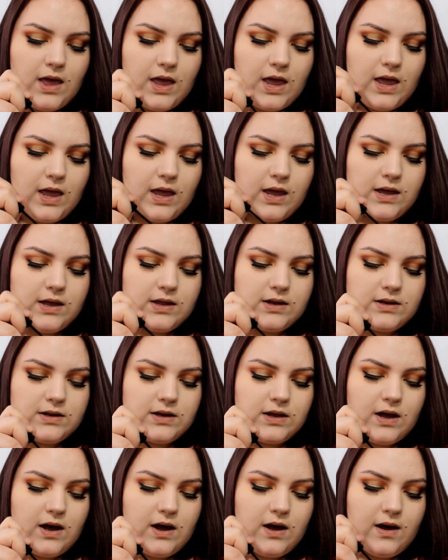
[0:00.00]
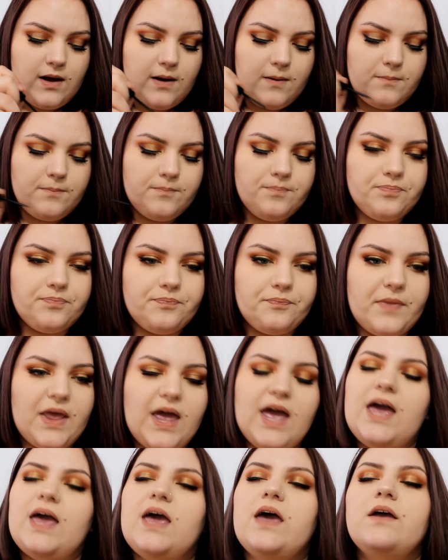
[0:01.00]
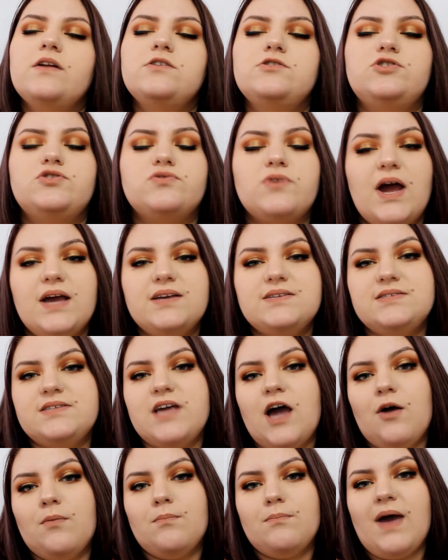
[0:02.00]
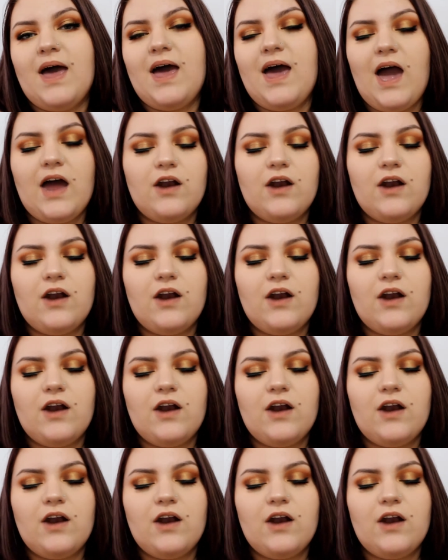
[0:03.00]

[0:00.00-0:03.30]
and it dries down matte.